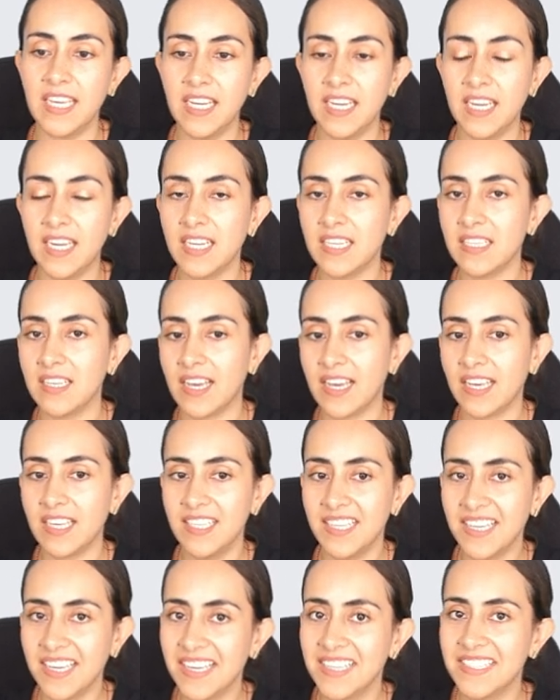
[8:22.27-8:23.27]
and I
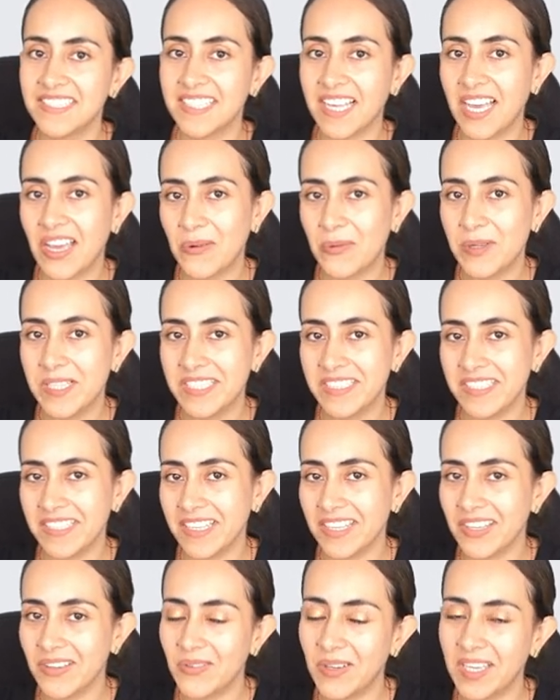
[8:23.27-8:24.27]
guess I will
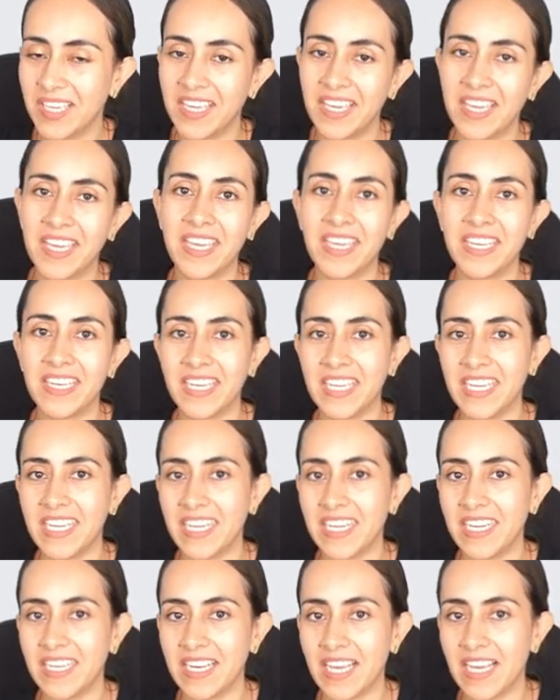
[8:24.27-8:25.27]
see you again
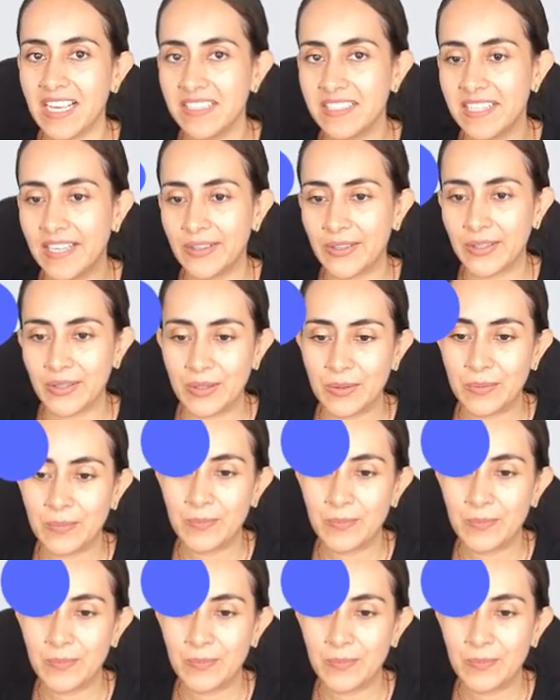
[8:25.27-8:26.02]
in a second.